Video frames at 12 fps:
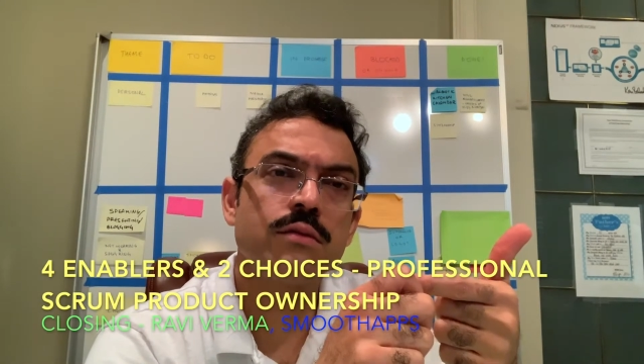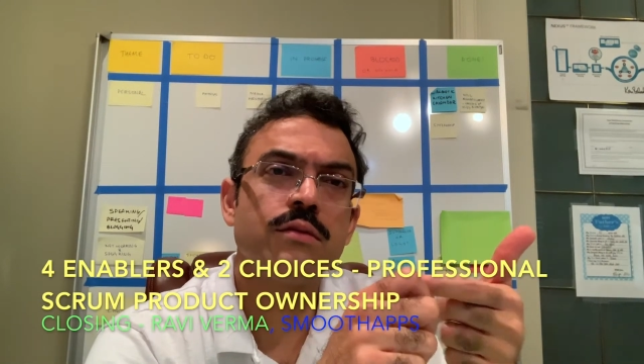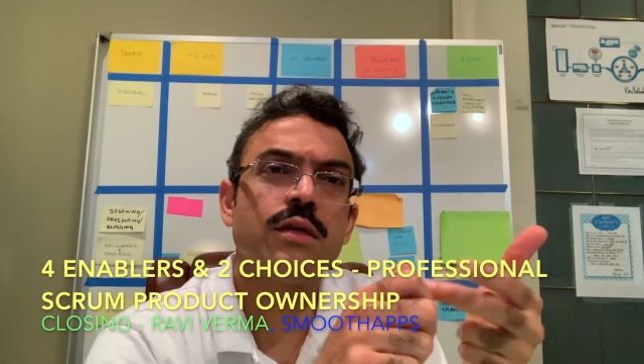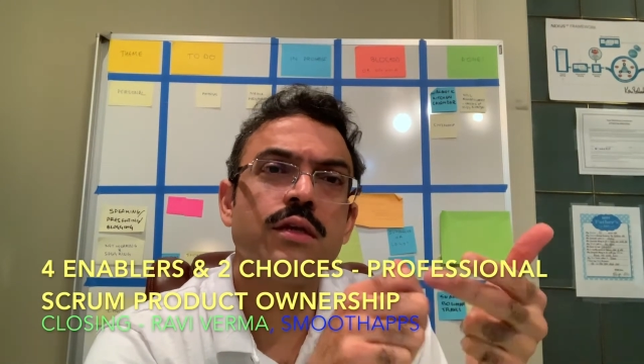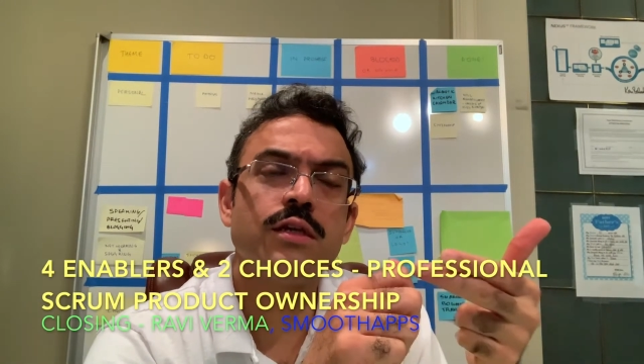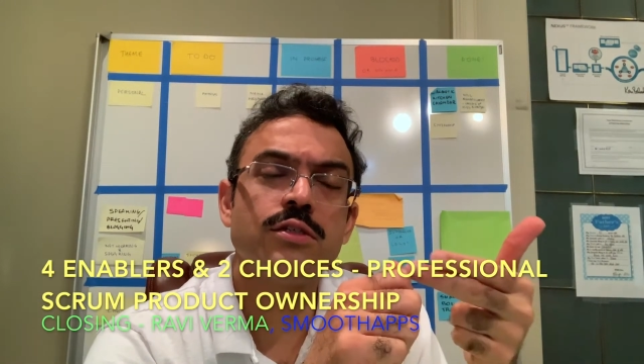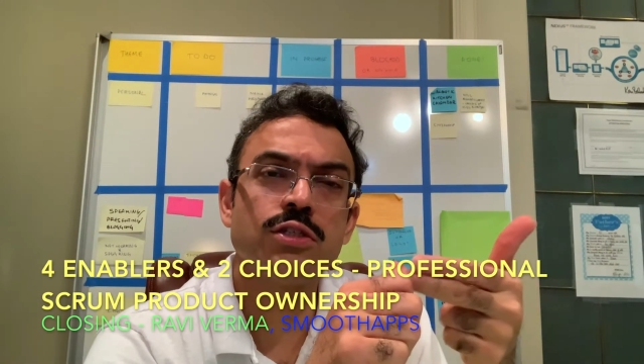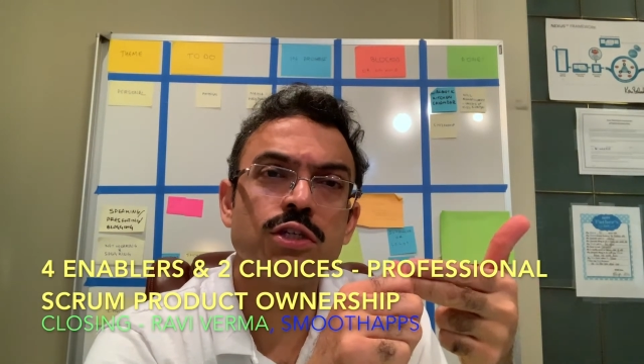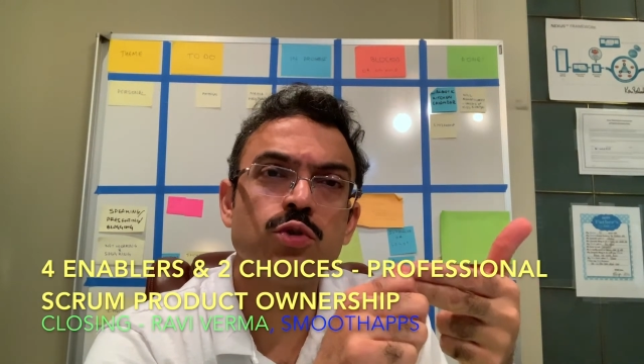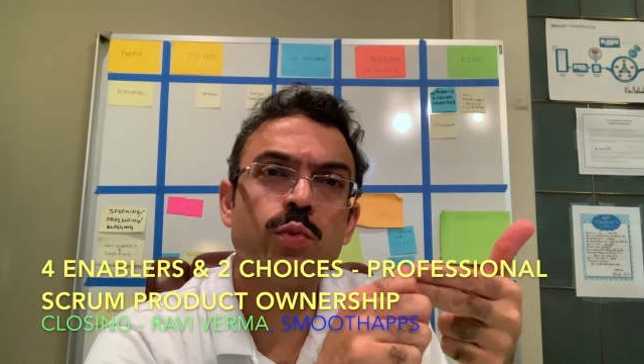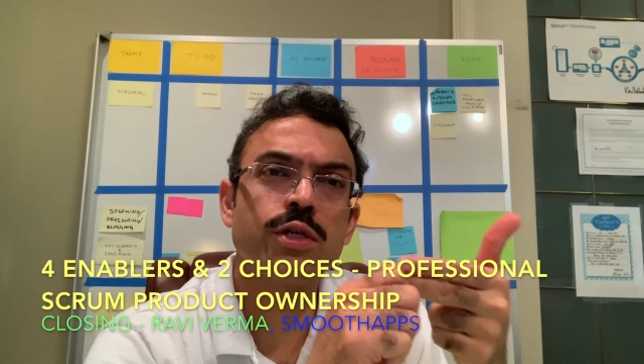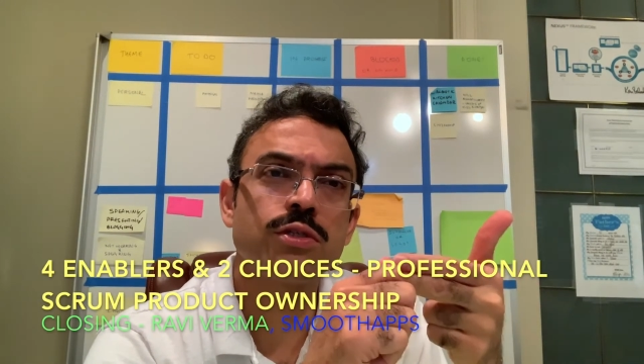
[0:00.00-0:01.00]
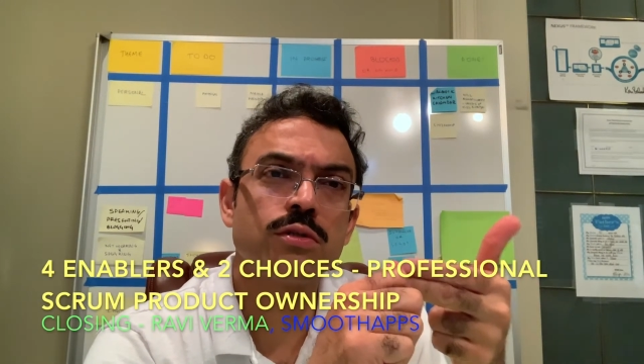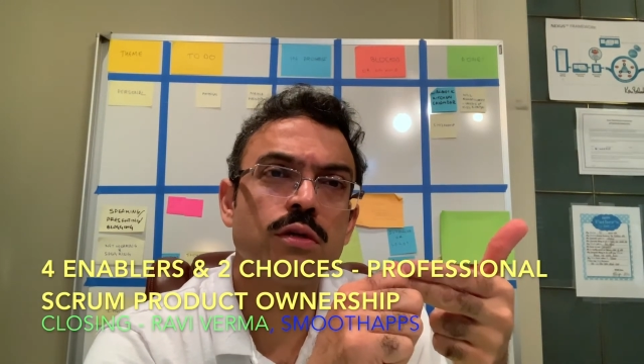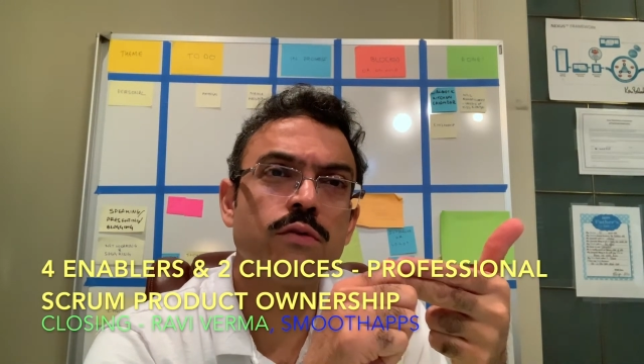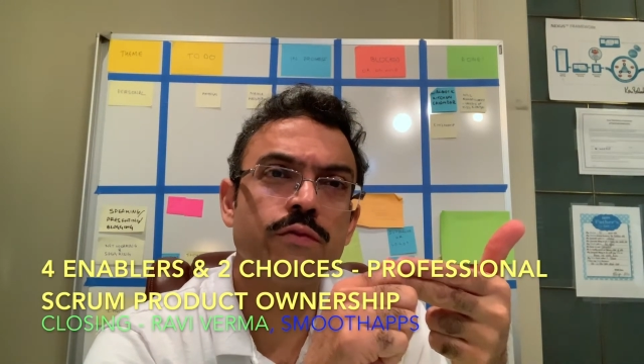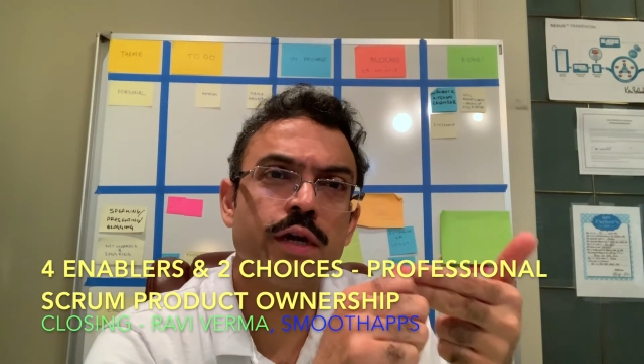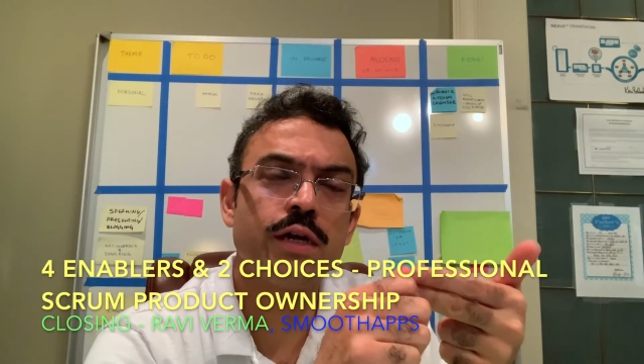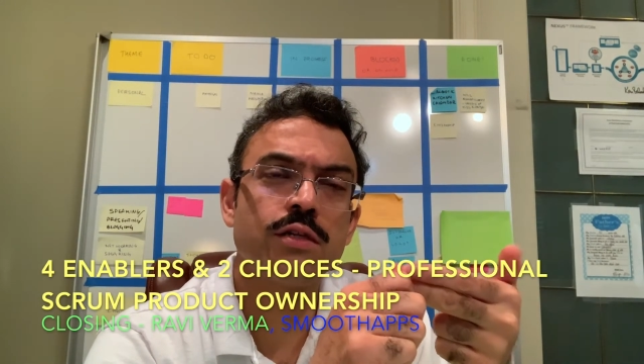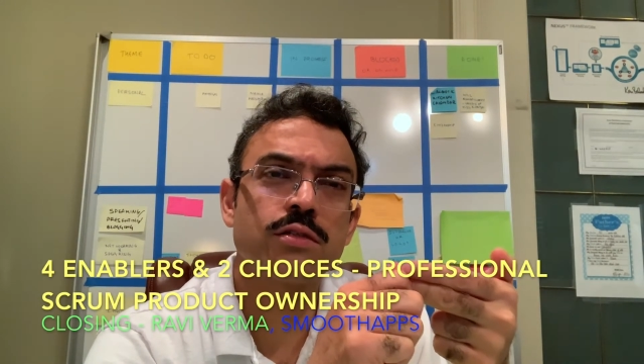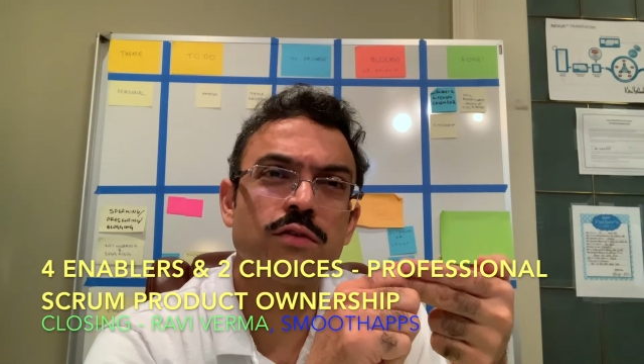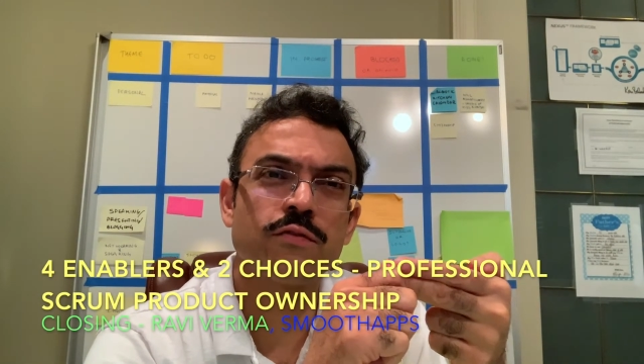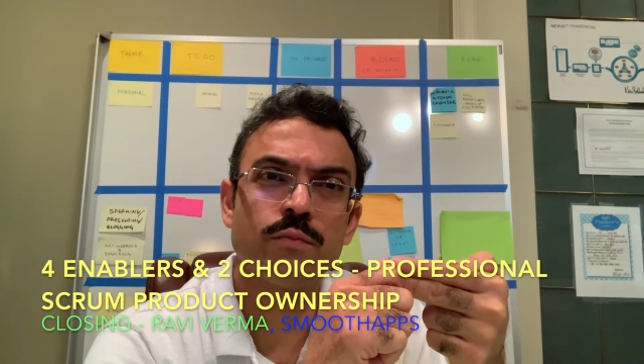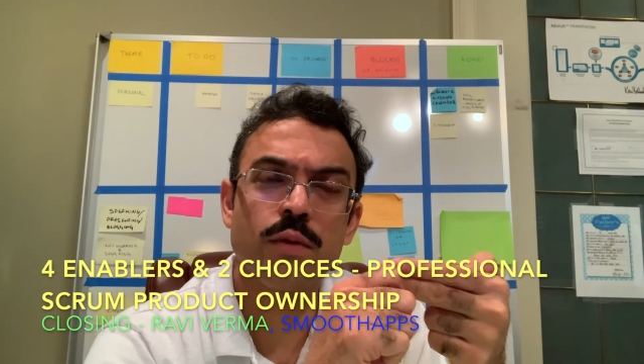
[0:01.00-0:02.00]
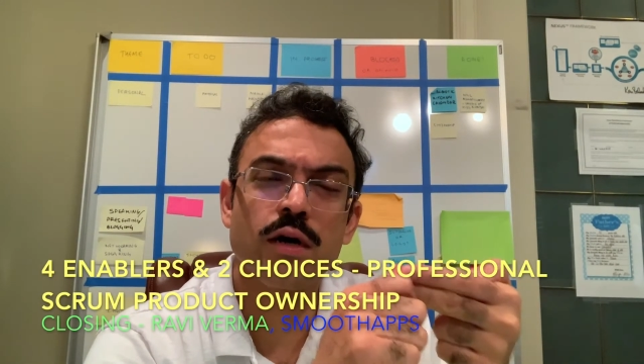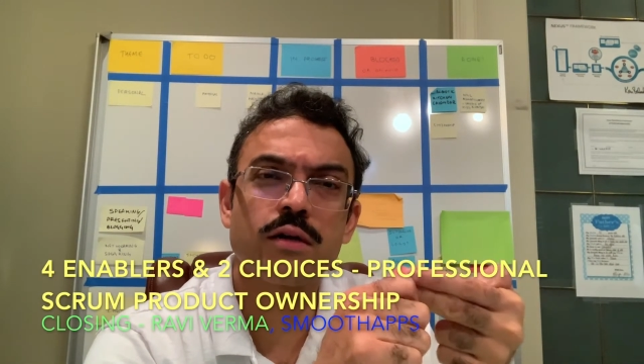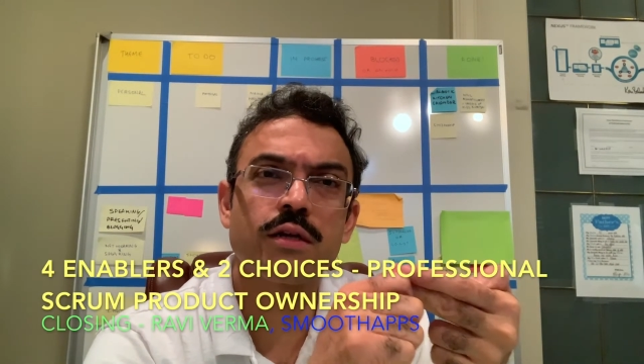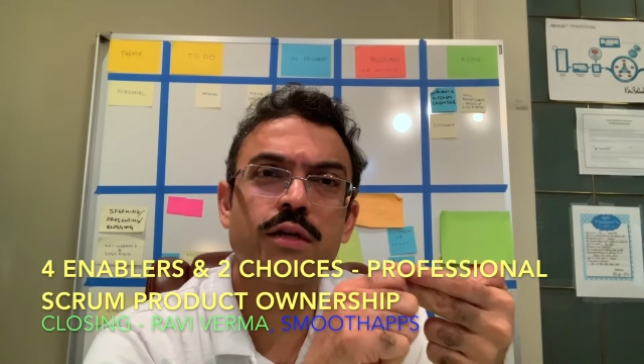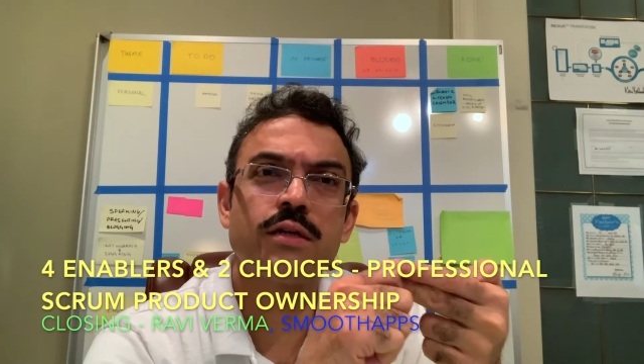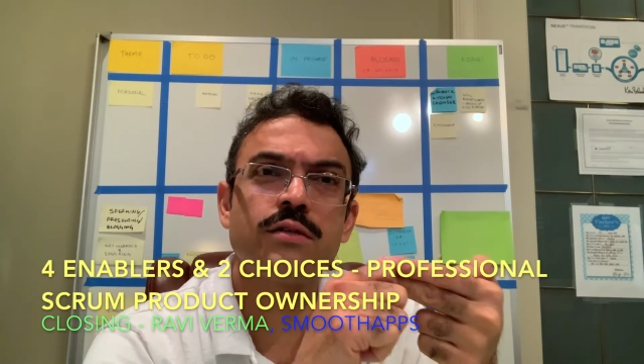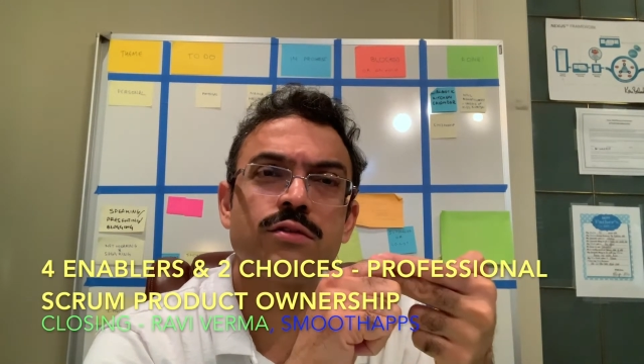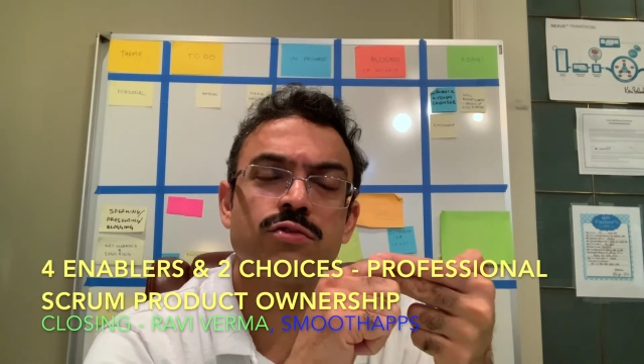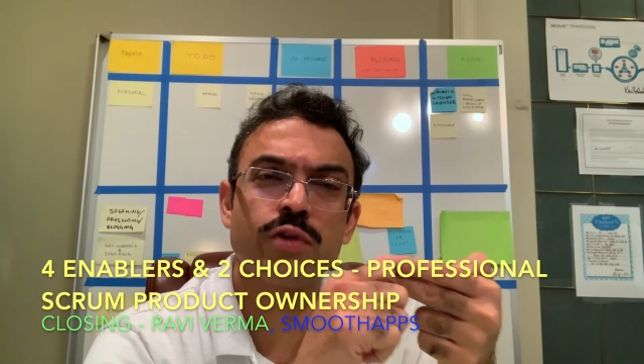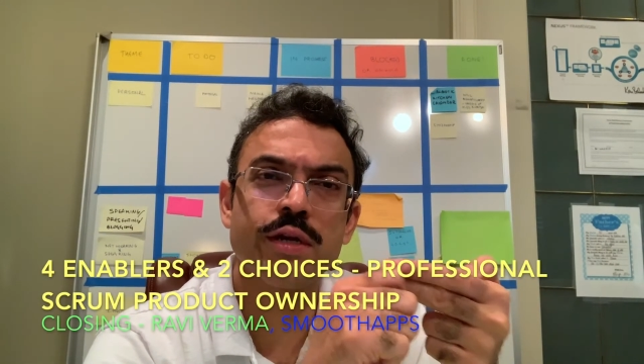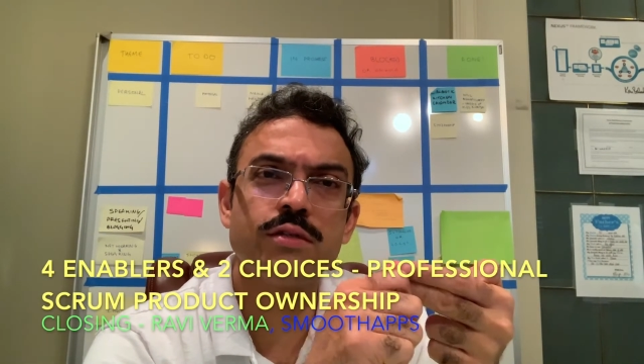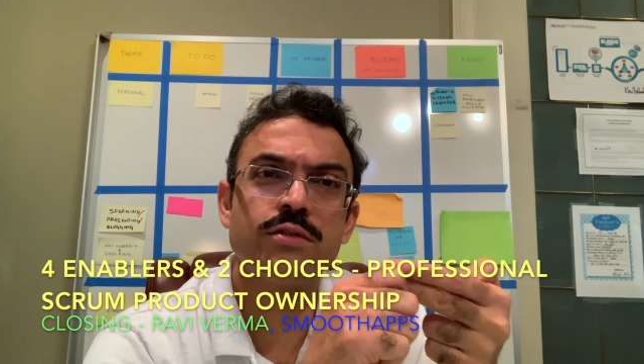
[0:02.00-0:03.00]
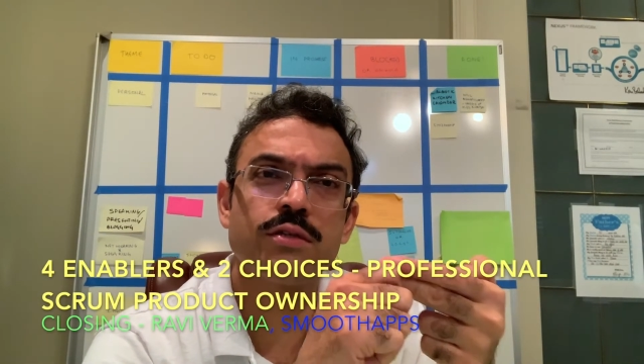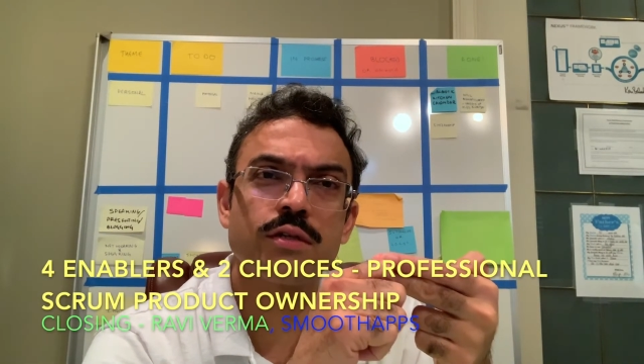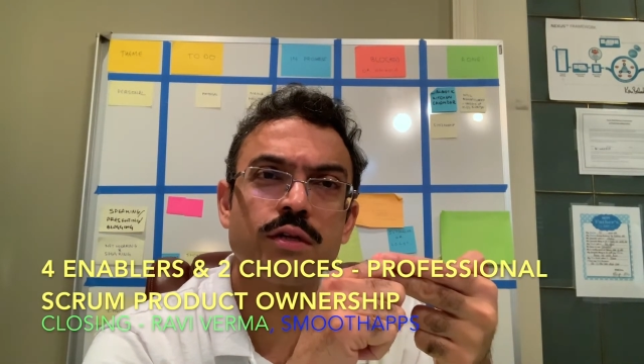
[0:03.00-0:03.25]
They need situational awareness of market trends and